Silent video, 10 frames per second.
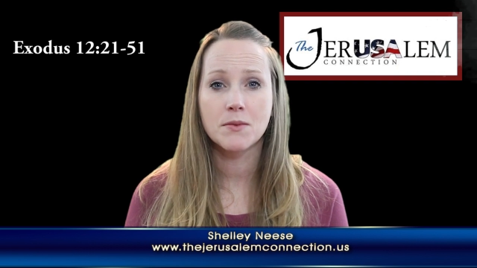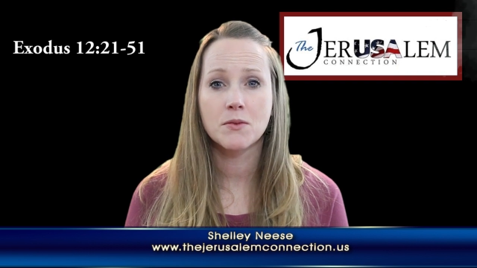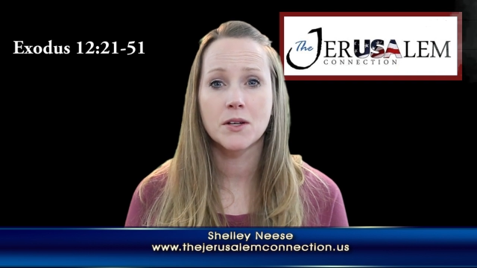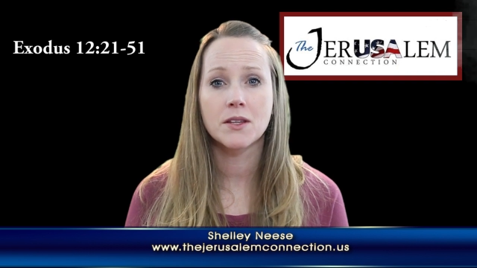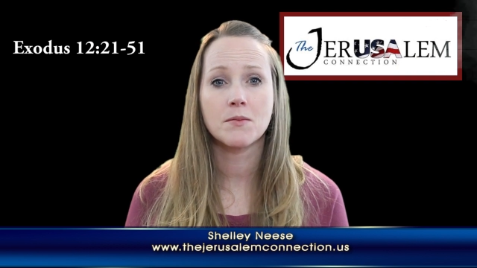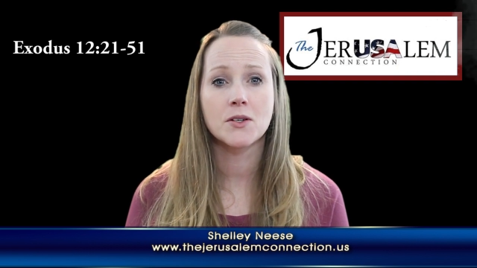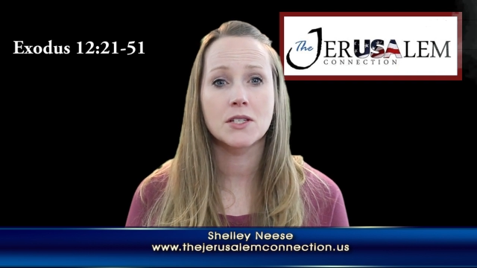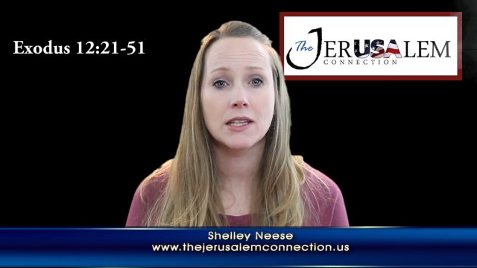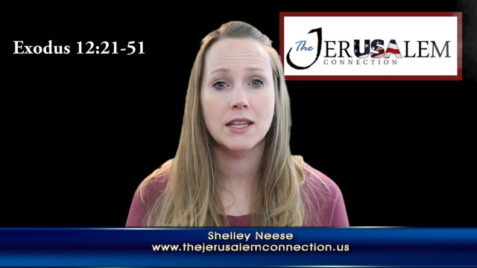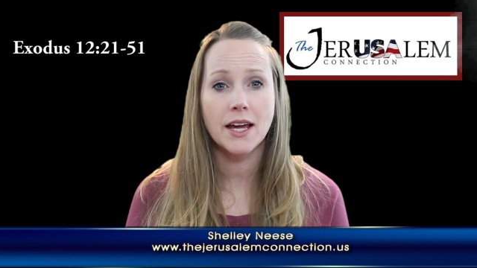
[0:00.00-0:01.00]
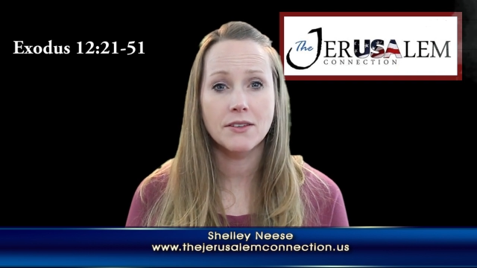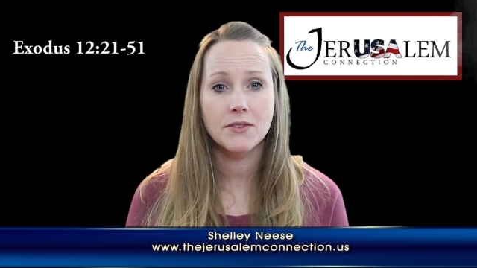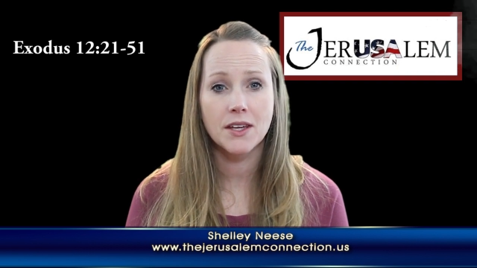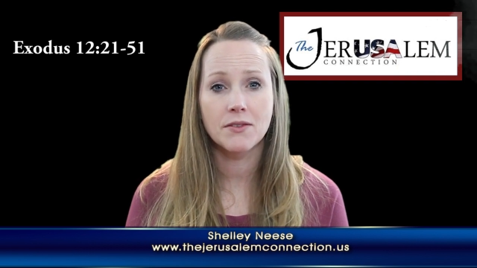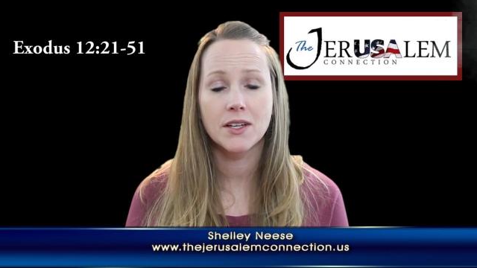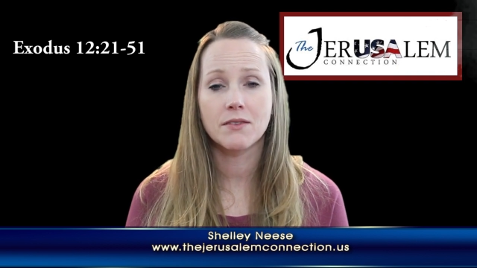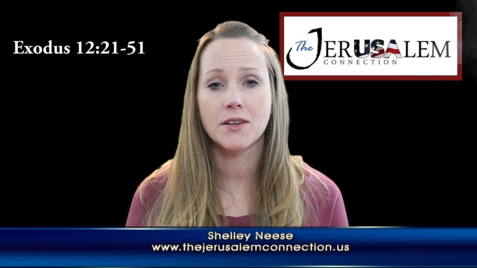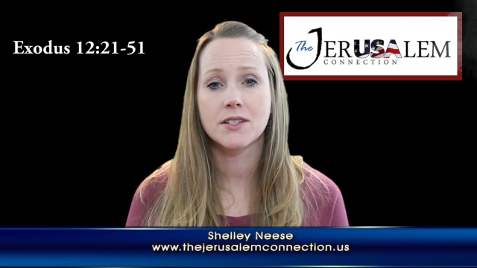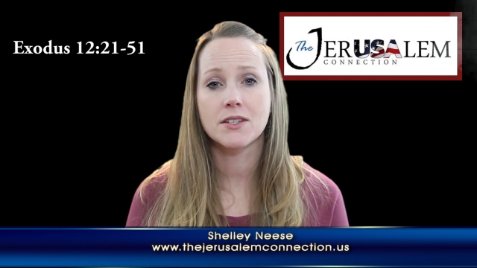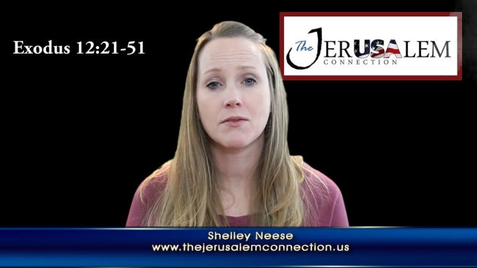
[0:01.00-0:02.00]
to be one of the most life-giving
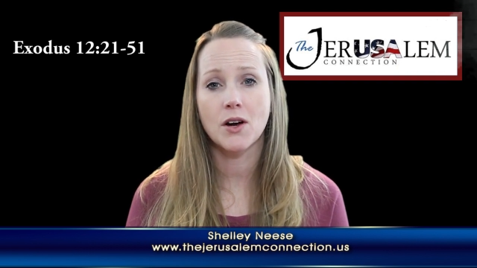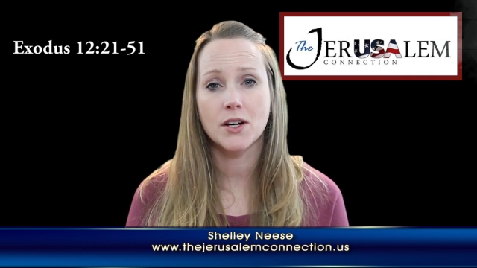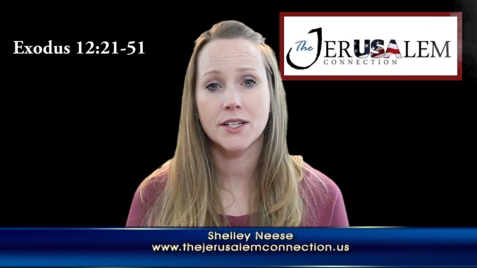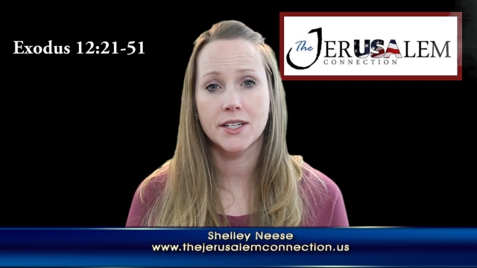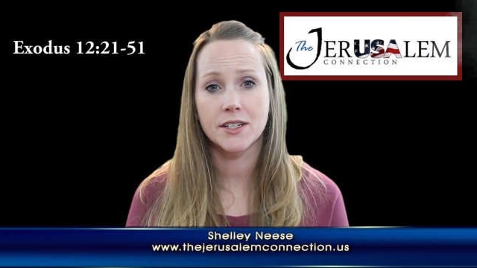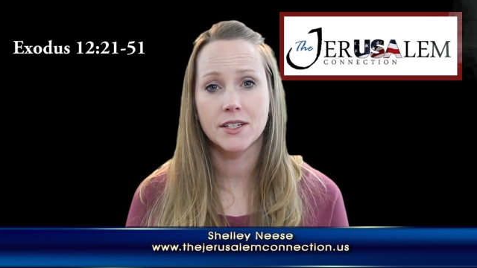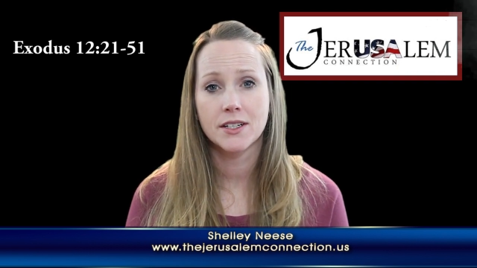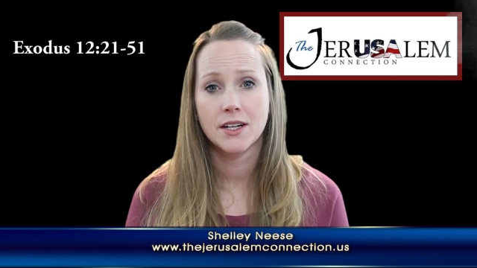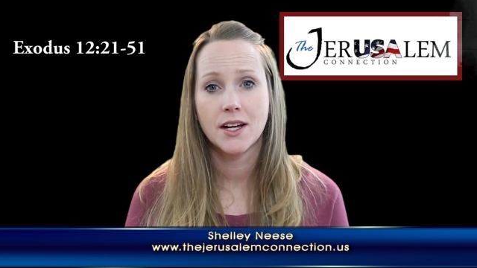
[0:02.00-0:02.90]
events of our year.